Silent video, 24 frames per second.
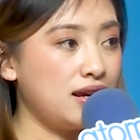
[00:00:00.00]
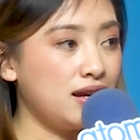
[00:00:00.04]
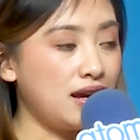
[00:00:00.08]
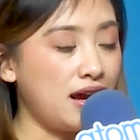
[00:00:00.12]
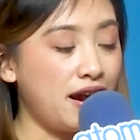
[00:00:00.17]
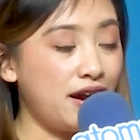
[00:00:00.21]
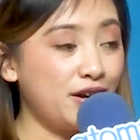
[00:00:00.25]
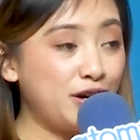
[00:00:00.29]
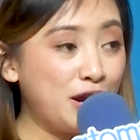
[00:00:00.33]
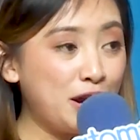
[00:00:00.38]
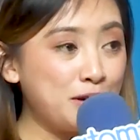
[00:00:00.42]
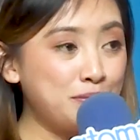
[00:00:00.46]

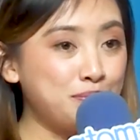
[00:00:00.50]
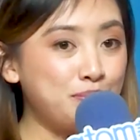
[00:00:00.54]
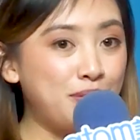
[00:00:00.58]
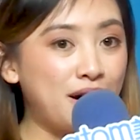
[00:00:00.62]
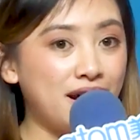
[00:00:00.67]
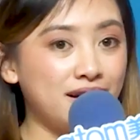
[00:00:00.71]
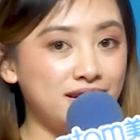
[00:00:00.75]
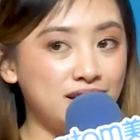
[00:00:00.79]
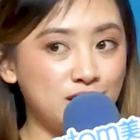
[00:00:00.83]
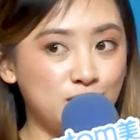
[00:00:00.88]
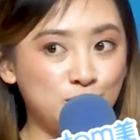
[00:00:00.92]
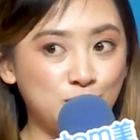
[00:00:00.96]
hair and
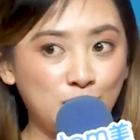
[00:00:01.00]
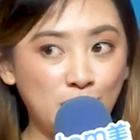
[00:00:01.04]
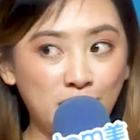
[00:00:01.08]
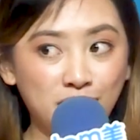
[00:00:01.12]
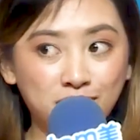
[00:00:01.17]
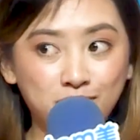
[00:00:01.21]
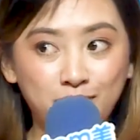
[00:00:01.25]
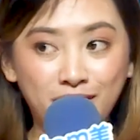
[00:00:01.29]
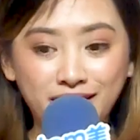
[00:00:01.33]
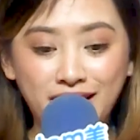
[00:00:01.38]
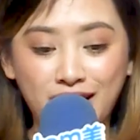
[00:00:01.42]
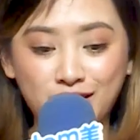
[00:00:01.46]
body
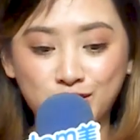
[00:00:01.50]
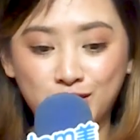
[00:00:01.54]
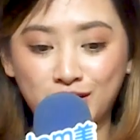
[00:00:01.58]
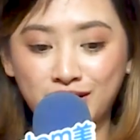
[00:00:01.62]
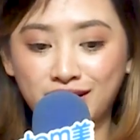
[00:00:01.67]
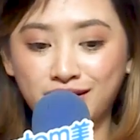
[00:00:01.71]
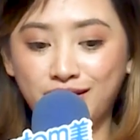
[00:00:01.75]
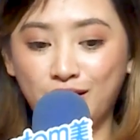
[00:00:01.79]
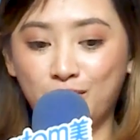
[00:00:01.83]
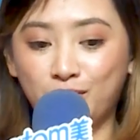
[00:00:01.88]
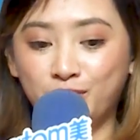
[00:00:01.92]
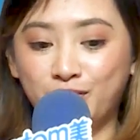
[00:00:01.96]
set, but
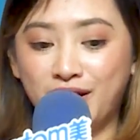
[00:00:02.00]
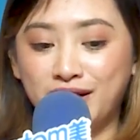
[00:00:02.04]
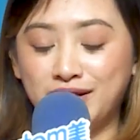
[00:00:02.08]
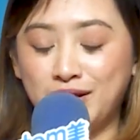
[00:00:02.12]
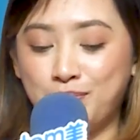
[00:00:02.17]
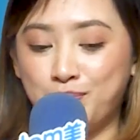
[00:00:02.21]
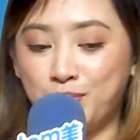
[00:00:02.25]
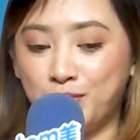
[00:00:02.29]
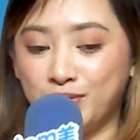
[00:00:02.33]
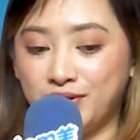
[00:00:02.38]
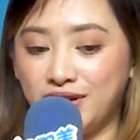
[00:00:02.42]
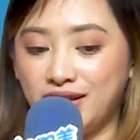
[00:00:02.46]
actually they already
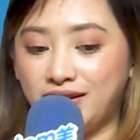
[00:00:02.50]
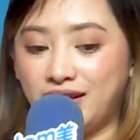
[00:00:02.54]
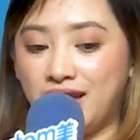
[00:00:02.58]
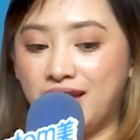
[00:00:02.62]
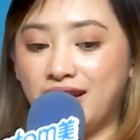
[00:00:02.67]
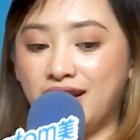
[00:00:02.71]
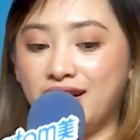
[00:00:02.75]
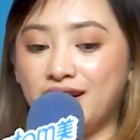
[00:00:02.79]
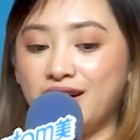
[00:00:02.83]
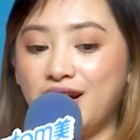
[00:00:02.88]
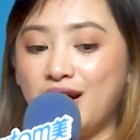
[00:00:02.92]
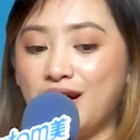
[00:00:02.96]
put it
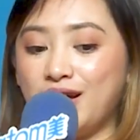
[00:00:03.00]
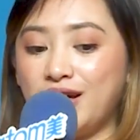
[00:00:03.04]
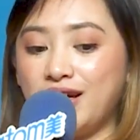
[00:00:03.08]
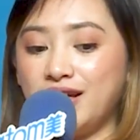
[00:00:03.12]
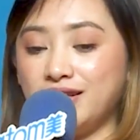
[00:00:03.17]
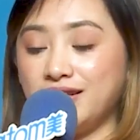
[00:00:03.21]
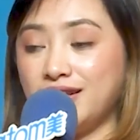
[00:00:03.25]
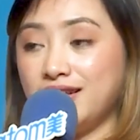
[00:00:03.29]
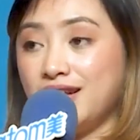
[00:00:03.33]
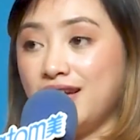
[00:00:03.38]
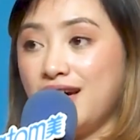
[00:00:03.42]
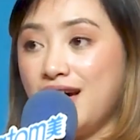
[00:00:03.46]
here
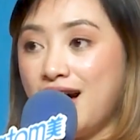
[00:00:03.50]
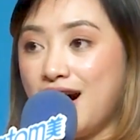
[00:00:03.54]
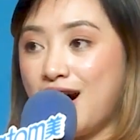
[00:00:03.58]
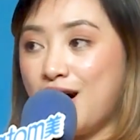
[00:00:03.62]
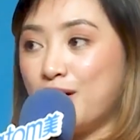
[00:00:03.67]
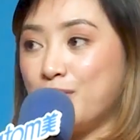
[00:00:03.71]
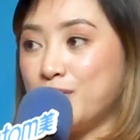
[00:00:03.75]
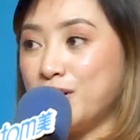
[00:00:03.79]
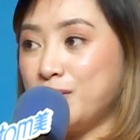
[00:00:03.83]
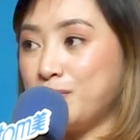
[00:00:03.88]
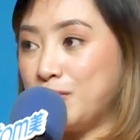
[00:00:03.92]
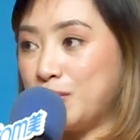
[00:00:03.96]
in
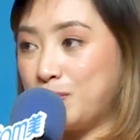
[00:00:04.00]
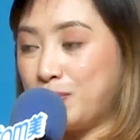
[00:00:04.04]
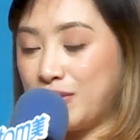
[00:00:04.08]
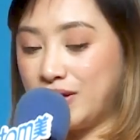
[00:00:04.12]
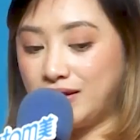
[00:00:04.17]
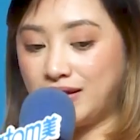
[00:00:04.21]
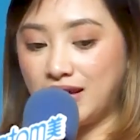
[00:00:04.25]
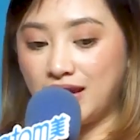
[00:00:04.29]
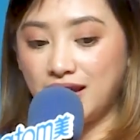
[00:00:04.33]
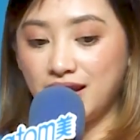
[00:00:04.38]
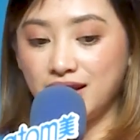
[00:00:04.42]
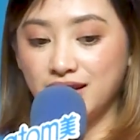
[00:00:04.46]
our
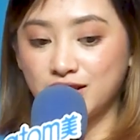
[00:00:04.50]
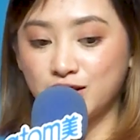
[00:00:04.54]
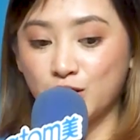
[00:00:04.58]
PPT.